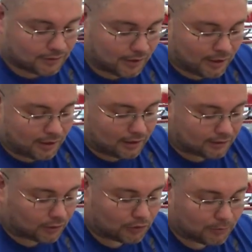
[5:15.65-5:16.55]
Uh,
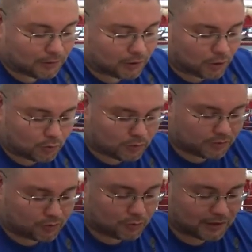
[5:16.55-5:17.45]
Tony
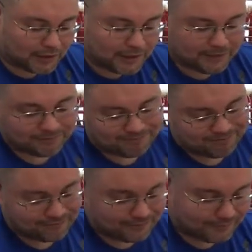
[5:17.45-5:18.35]
Bellew, 28.
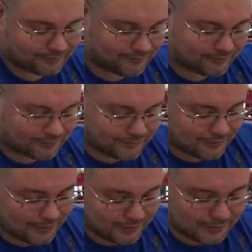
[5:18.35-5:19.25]

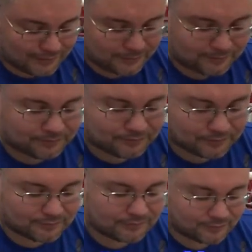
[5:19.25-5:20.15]
He's a champion. He just
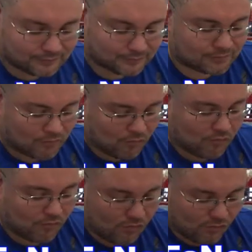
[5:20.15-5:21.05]
won. He just beat
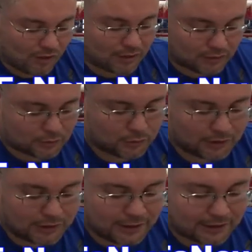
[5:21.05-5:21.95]
David Haye.
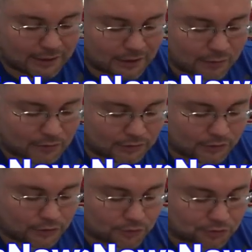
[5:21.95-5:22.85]
29 Gary
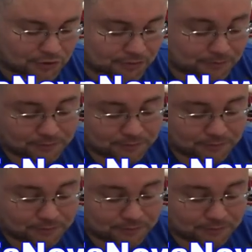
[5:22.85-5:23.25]
Russell Jr.